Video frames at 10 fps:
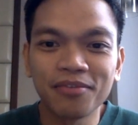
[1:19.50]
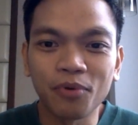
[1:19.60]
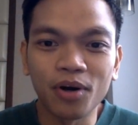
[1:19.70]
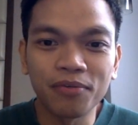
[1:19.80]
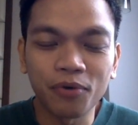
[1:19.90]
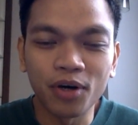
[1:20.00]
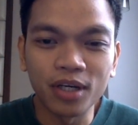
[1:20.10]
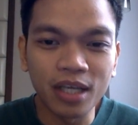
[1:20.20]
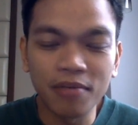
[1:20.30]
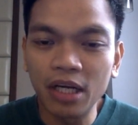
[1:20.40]
for
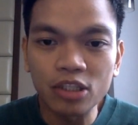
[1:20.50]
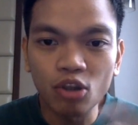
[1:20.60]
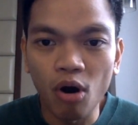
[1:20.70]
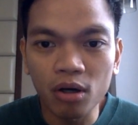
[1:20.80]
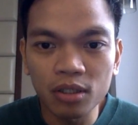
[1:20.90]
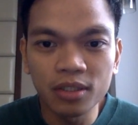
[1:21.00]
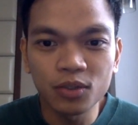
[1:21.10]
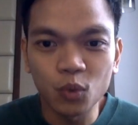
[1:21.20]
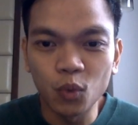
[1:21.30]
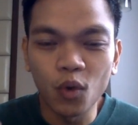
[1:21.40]
giving a talk
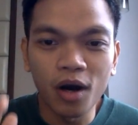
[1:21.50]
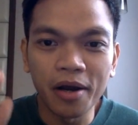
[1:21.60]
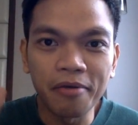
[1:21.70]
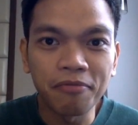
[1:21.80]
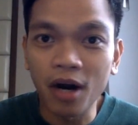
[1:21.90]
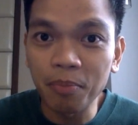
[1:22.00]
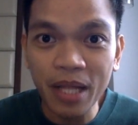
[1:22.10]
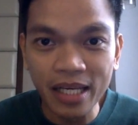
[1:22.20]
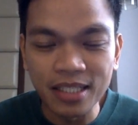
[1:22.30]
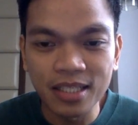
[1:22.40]
to a far
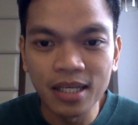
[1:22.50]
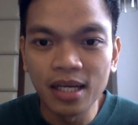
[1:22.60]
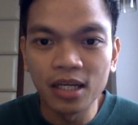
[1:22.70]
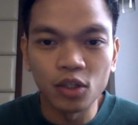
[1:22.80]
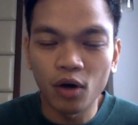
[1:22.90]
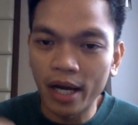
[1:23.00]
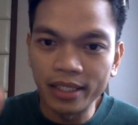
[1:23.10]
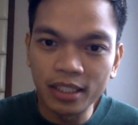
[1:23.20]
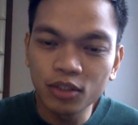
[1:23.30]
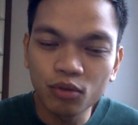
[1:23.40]
place. No, I
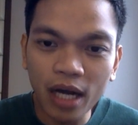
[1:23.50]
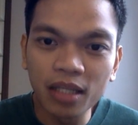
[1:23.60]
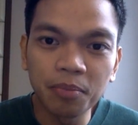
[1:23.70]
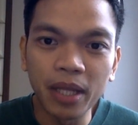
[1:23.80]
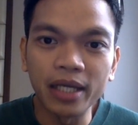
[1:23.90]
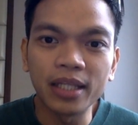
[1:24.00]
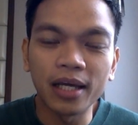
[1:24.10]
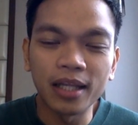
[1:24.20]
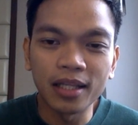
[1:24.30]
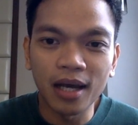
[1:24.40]
needed to ride a plane,
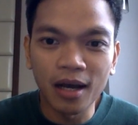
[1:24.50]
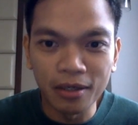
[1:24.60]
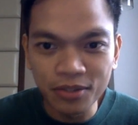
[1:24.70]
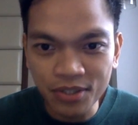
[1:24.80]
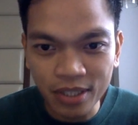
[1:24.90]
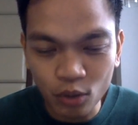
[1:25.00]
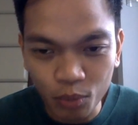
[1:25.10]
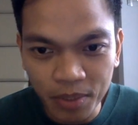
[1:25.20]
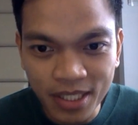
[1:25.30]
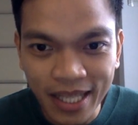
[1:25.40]
and then to
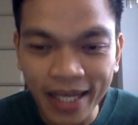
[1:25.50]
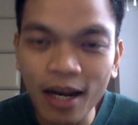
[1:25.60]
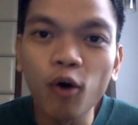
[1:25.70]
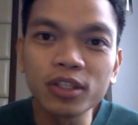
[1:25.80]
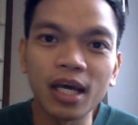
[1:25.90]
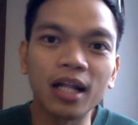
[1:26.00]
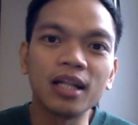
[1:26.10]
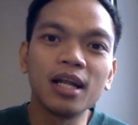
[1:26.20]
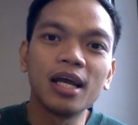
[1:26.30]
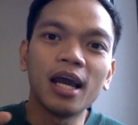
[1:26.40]
be staying in a hotel,
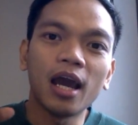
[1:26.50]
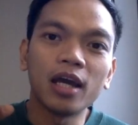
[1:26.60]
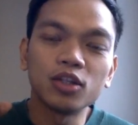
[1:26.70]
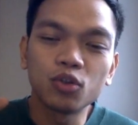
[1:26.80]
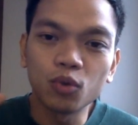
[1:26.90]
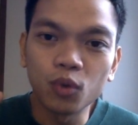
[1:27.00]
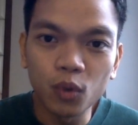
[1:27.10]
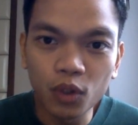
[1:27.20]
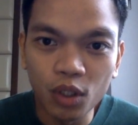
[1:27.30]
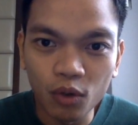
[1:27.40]
and to
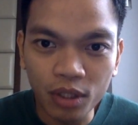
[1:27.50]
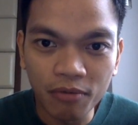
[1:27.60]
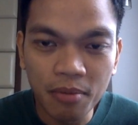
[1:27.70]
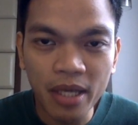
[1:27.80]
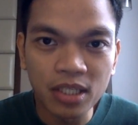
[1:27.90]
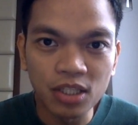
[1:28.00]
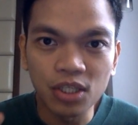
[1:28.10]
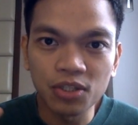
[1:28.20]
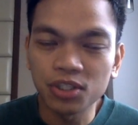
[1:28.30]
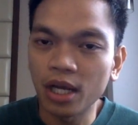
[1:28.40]
give a
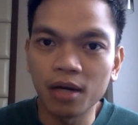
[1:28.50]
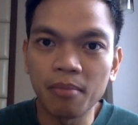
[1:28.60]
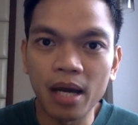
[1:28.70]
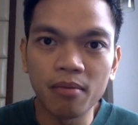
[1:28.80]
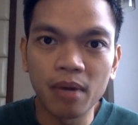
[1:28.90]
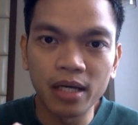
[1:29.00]
message, share my